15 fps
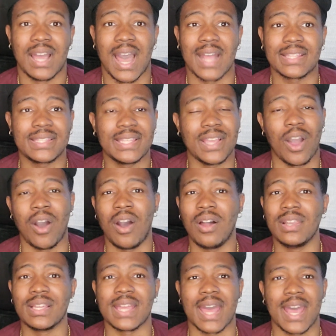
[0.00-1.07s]
I think all
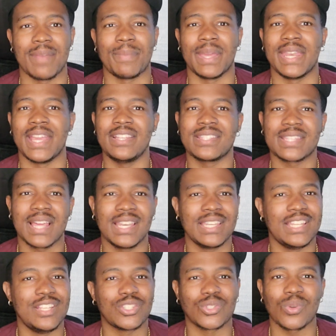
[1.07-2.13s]
the guys, man, they selling
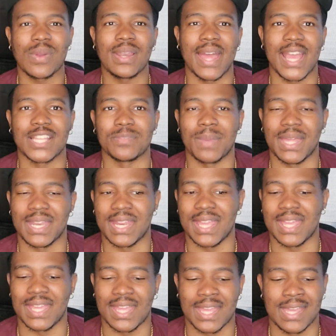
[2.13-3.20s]
these storylines, man, and,
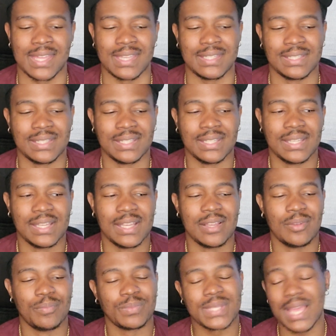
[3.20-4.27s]
and, and
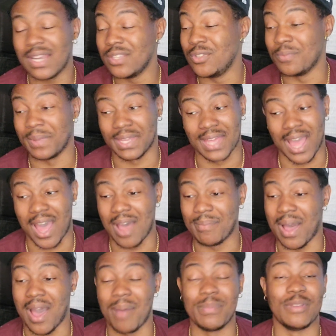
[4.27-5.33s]
telling you, man, I'm
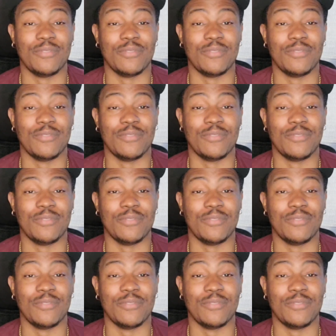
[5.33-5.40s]
I'm